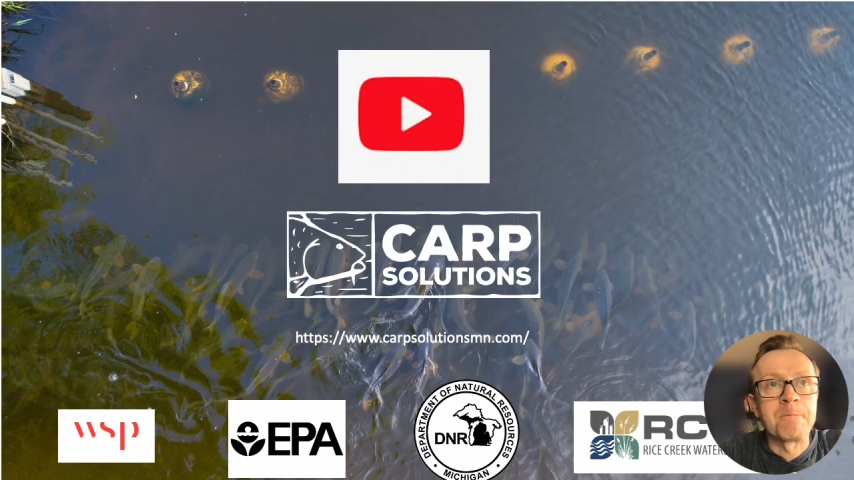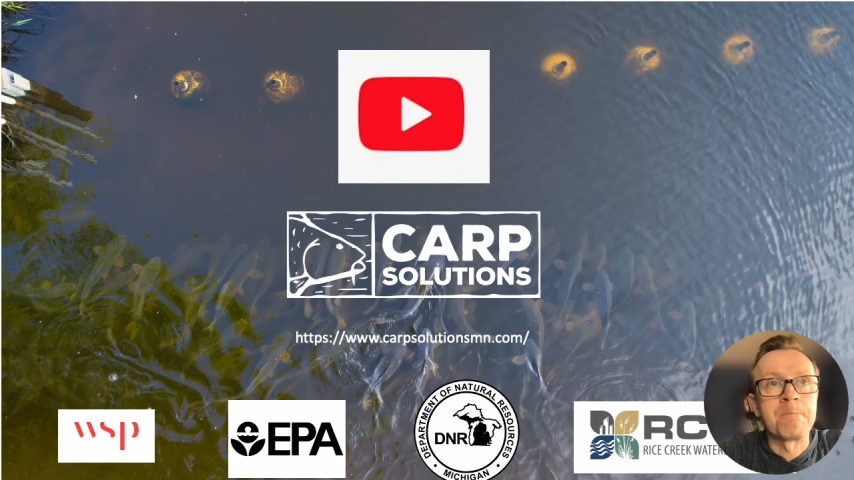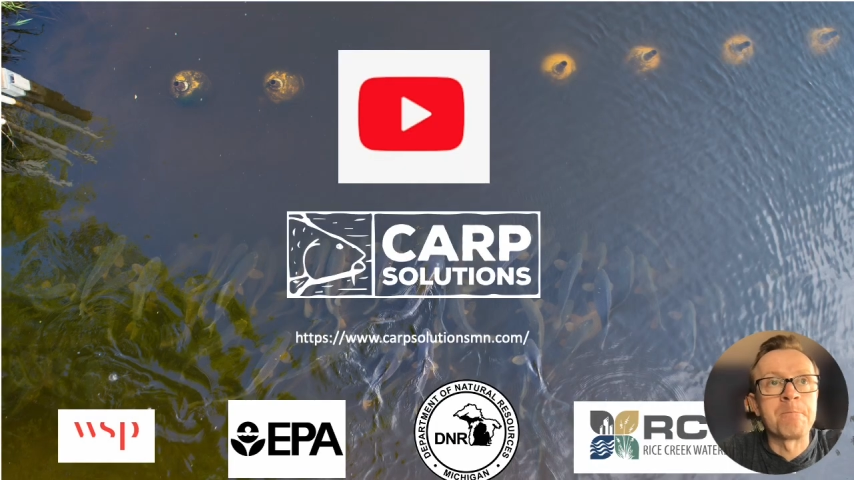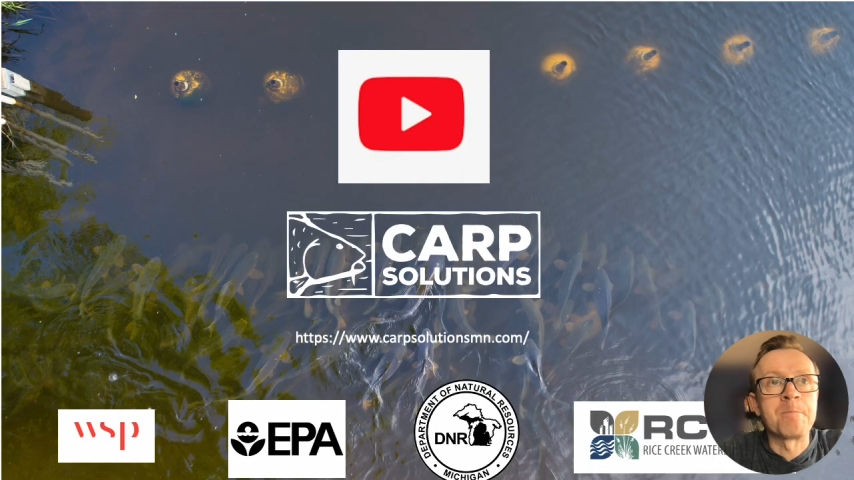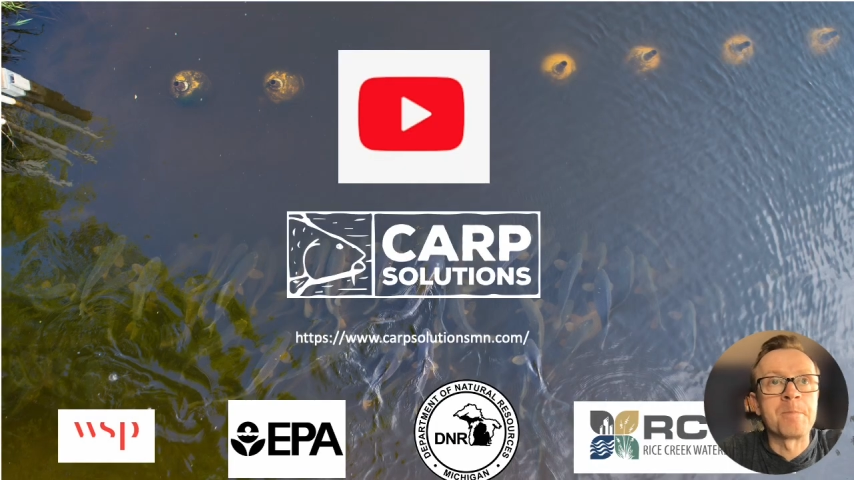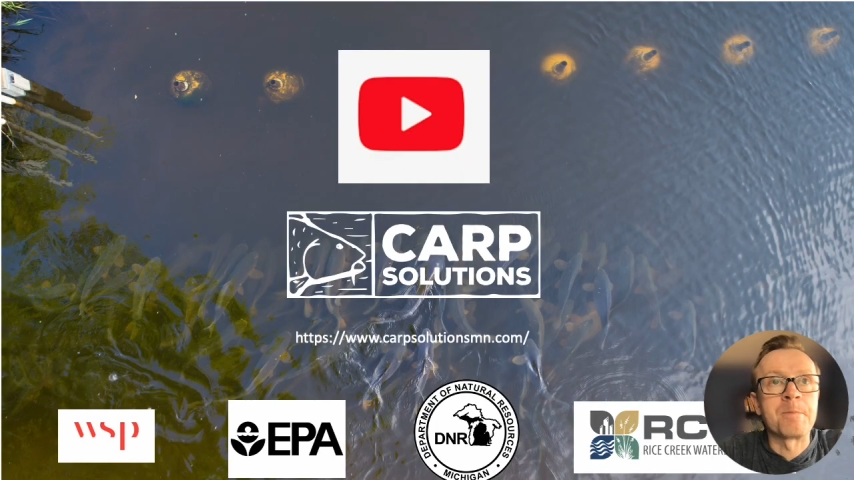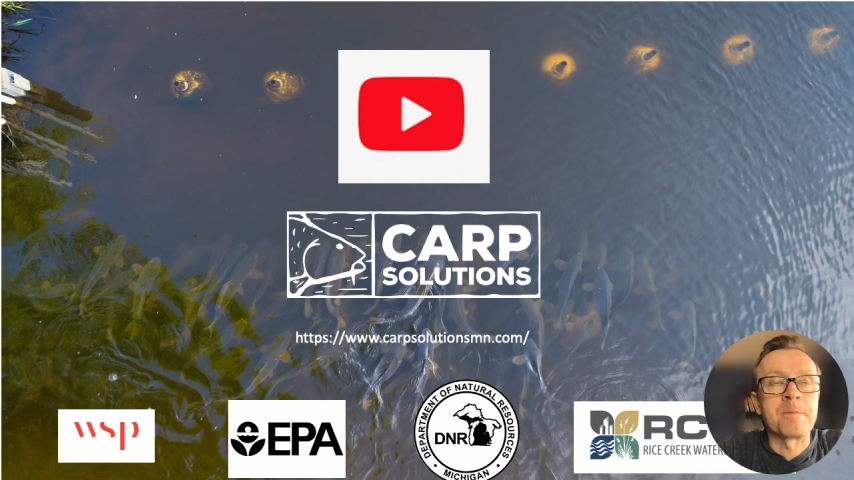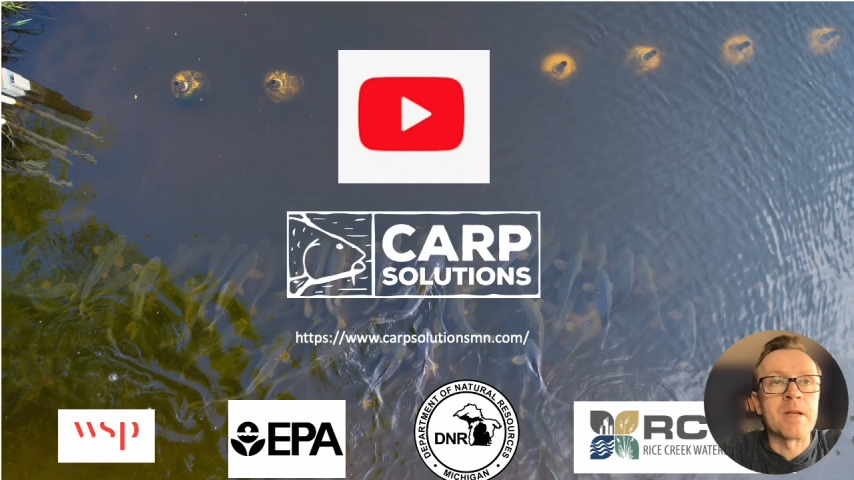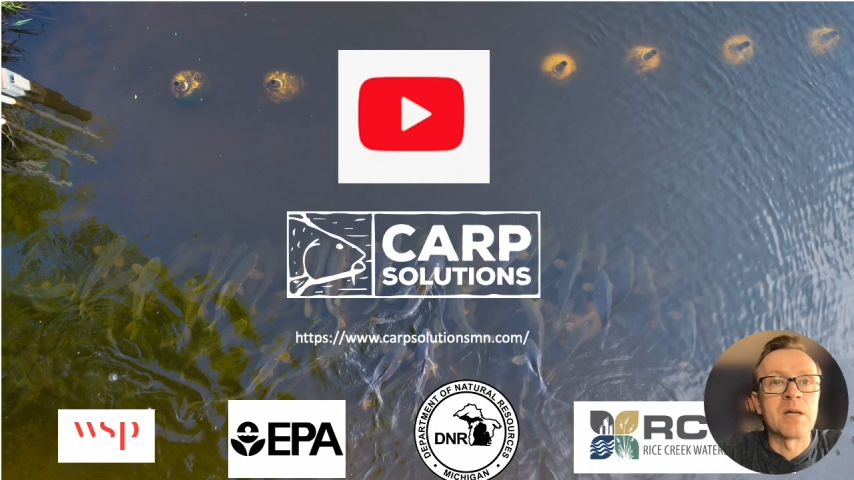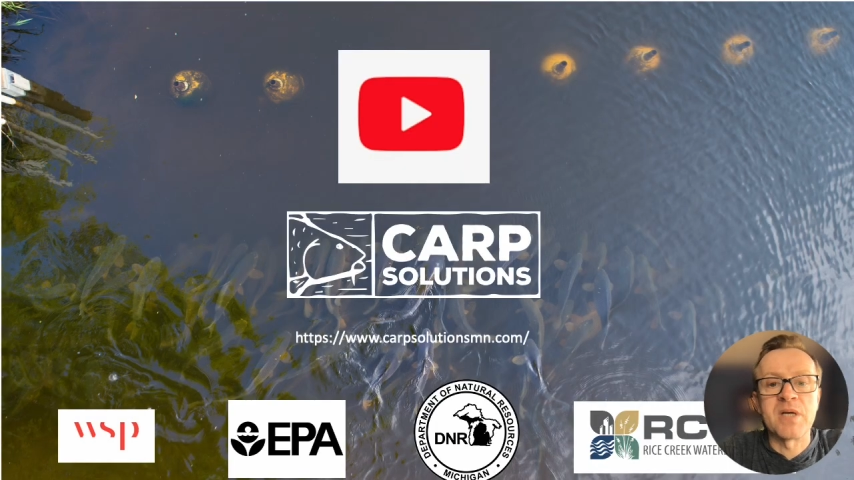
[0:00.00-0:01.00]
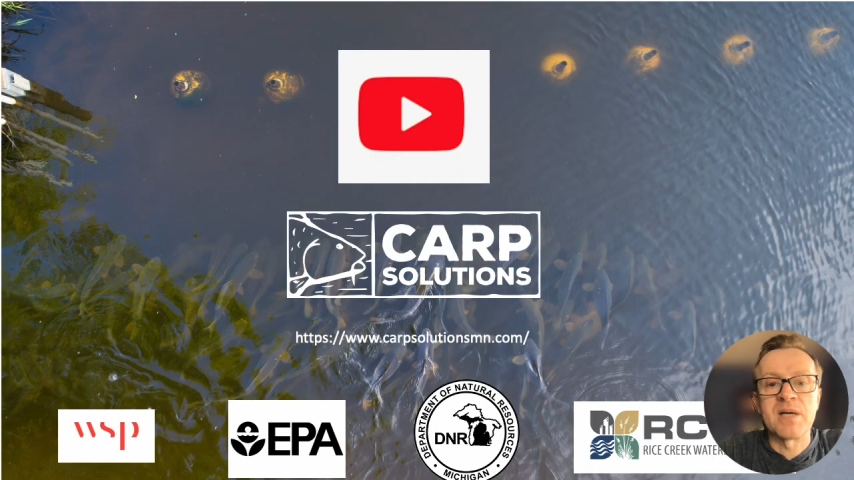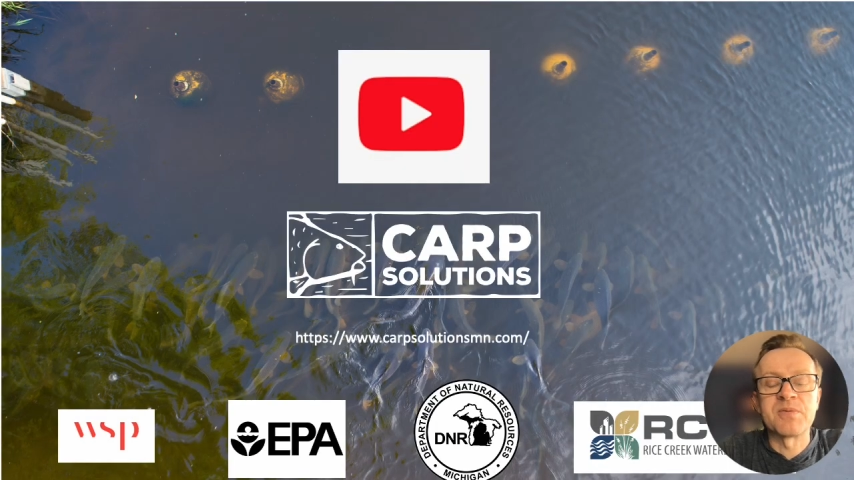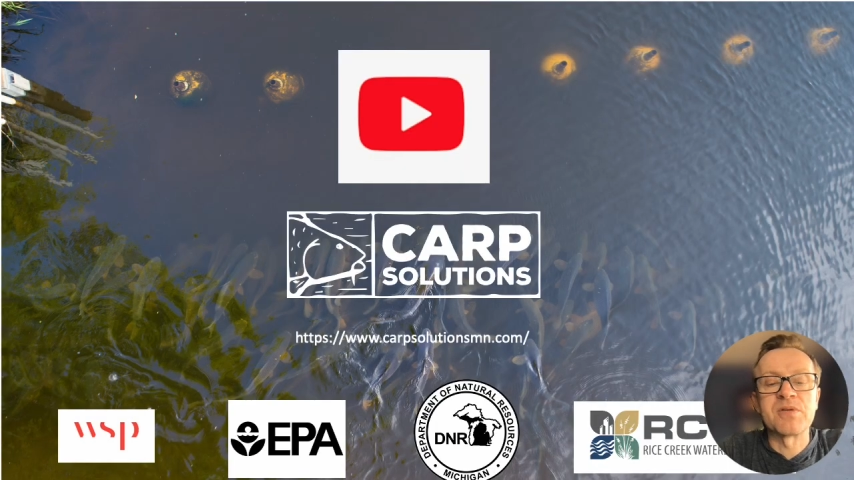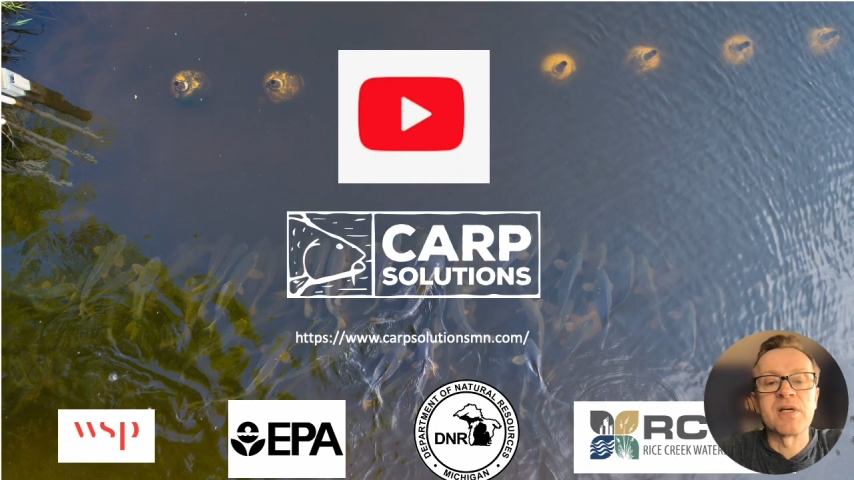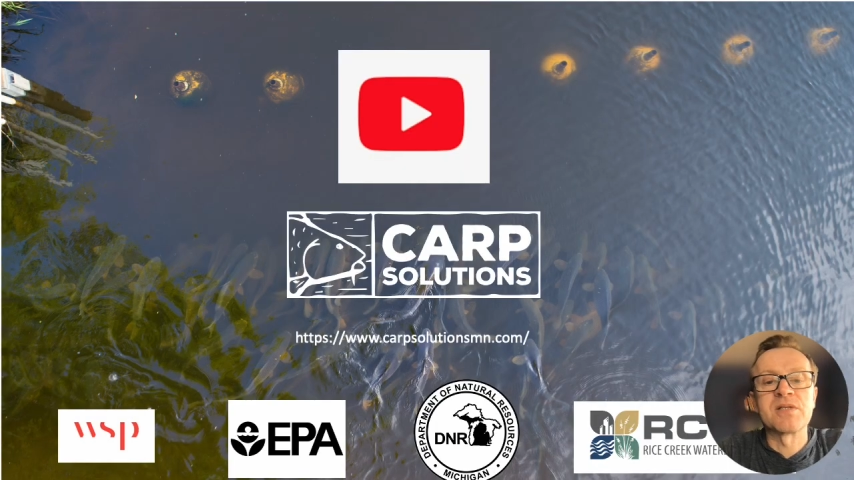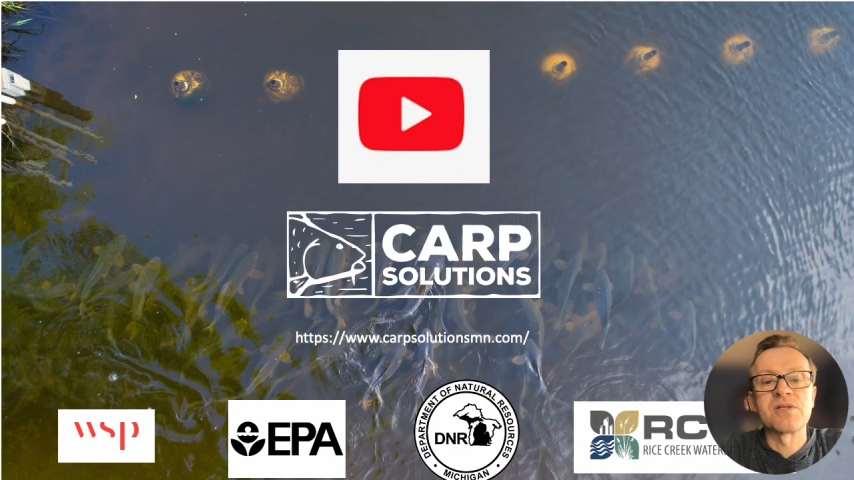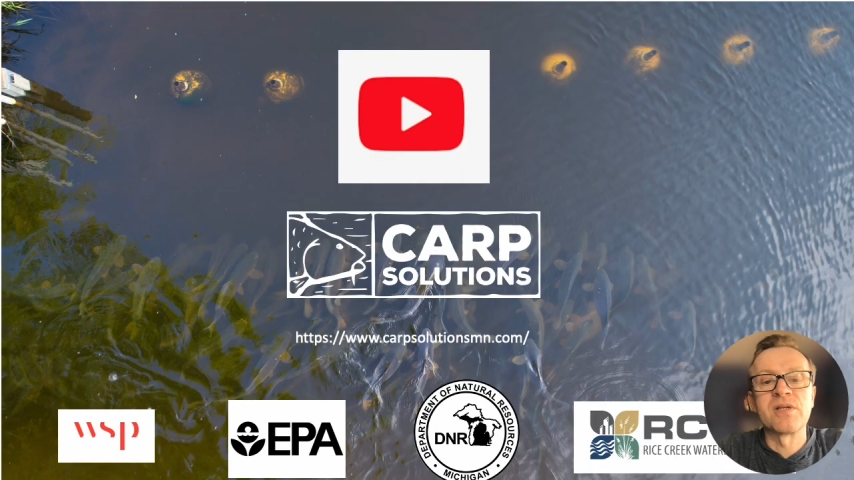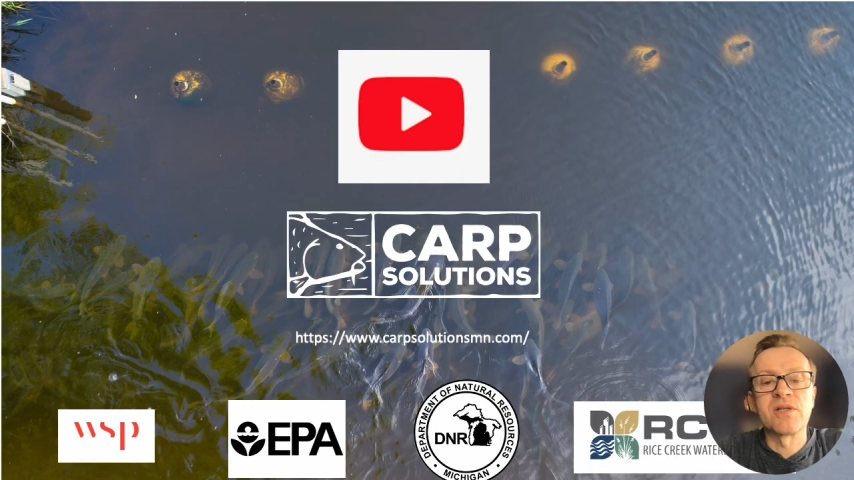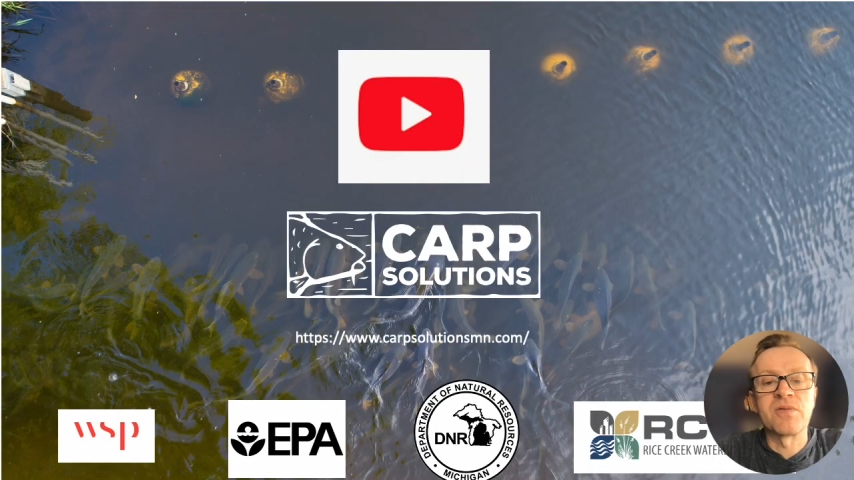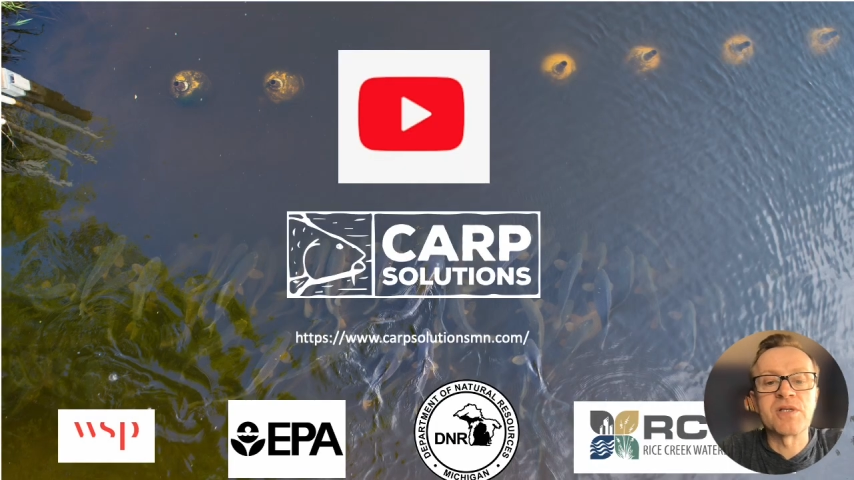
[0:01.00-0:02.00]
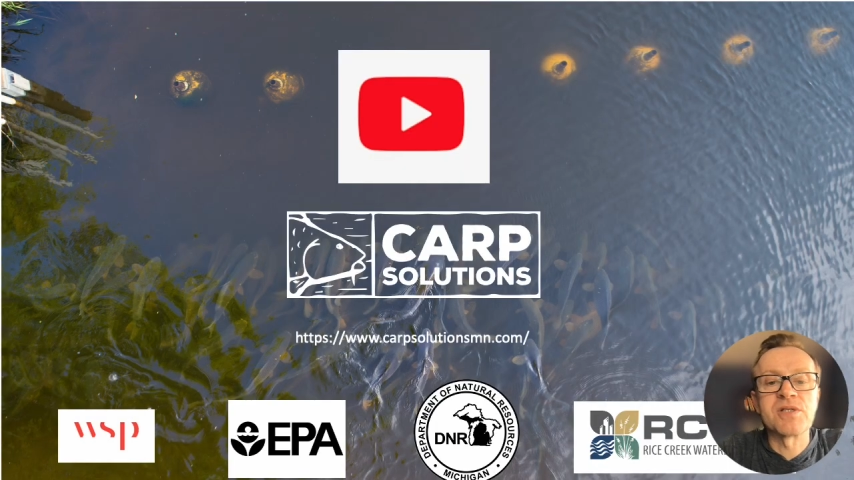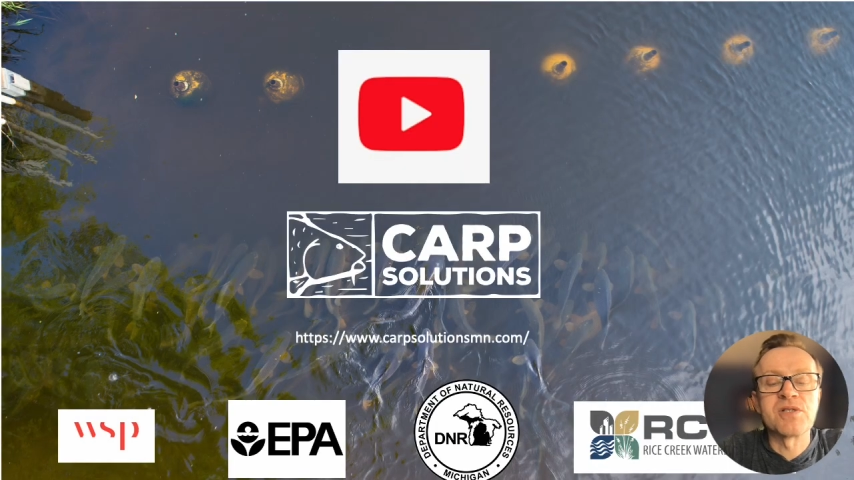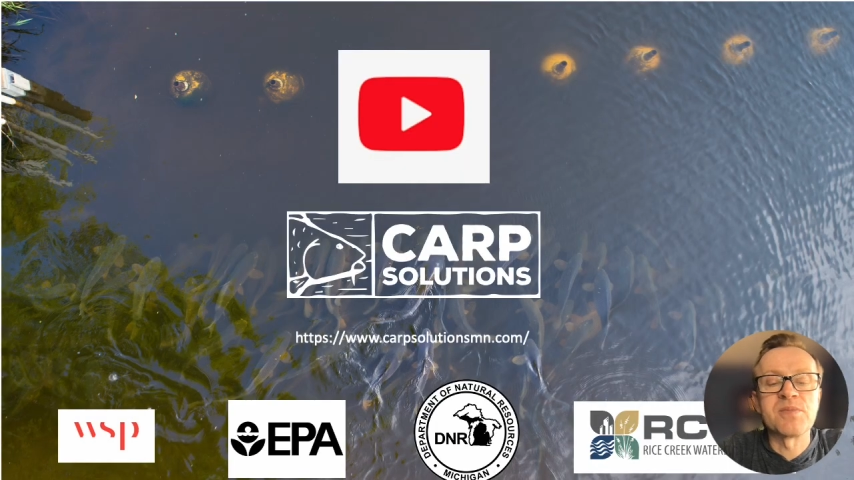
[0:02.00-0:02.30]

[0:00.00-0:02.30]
questions you might have. And also,